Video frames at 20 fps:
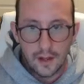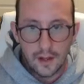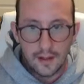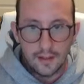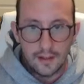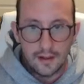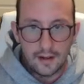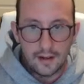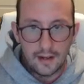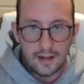And
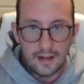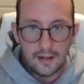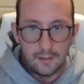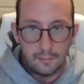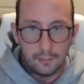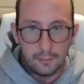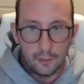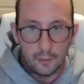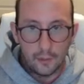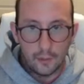then in
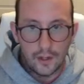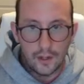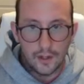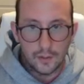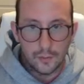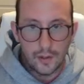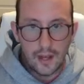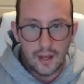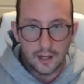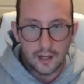employees,
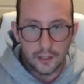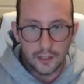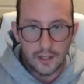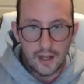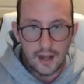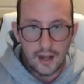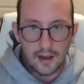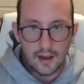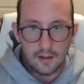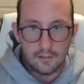we actually
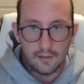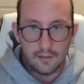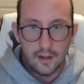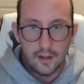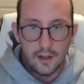have